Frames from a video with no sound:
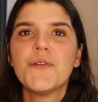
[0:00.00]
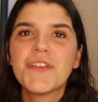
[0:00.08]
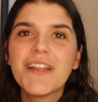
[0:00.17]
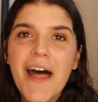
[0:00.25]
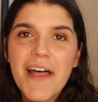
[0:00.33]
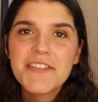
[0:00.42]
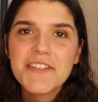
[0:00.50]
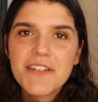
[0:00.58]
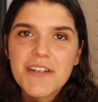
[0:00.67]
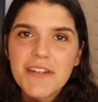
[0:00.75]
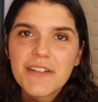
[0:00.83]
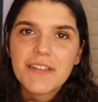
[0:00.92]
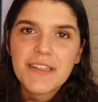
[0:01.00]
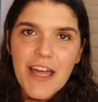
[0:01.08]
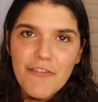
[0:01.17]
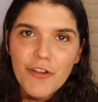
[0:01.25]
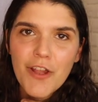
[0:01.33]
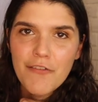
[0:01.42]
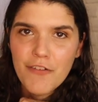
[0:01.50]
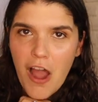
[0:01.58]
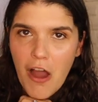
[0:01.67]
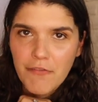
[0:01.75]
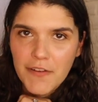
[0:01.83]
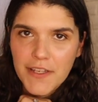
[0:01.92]
The last level of
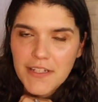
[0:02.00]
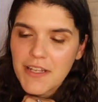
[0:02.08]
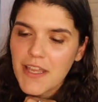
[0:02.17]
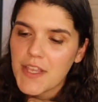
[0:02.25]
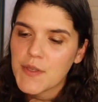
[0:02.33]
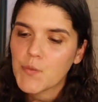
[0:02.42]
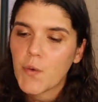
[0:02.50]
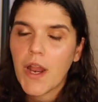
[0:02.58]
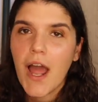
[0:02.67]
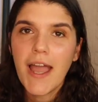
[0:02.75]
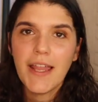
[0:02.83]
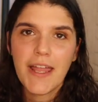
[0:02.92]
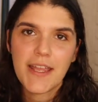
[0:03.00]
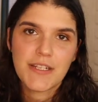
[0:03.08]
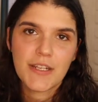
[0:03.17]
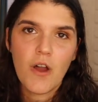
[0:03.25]
conflict is what I like to